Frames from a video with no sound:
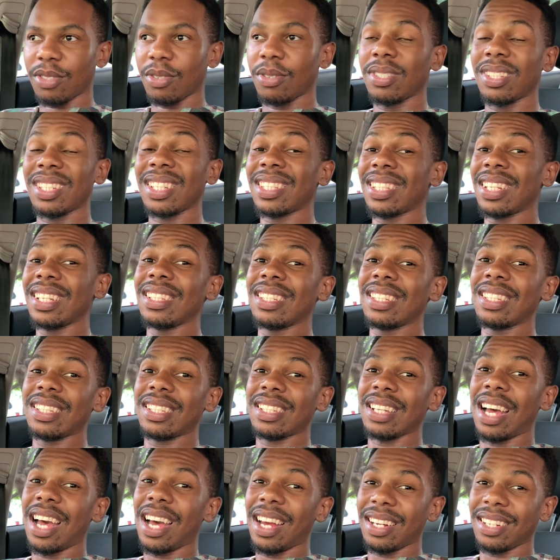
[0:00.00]
consistency is
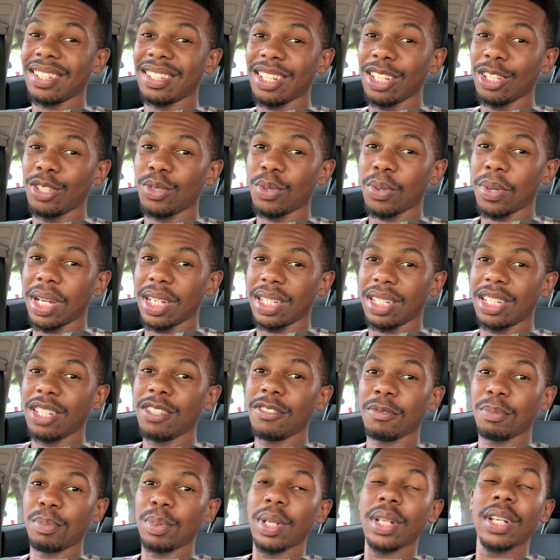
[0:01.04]
the hardest thing to
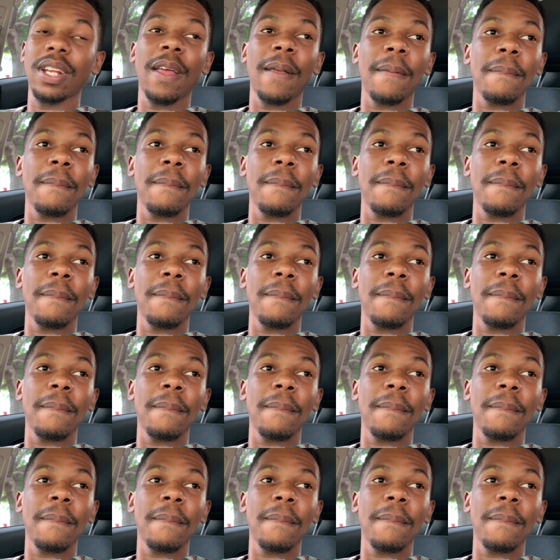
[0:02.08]
achieve but